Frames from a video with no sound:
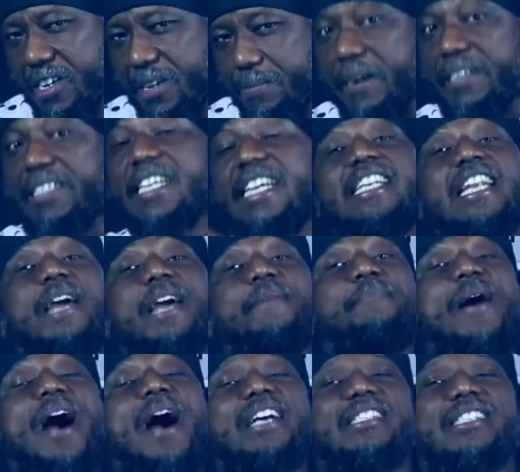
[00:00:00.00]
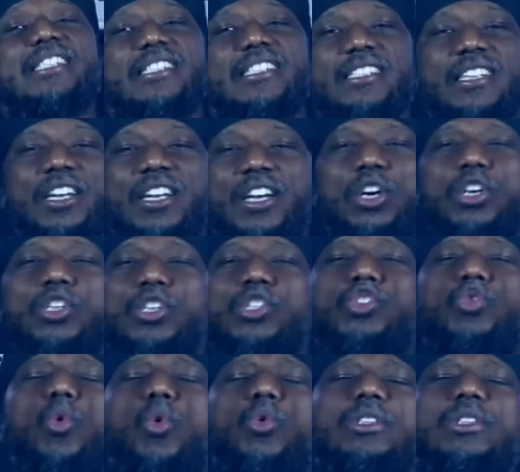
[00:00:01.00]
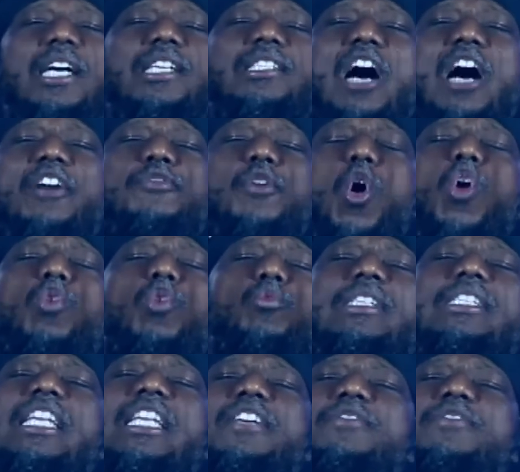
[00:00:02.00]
But in the past, soldiers have always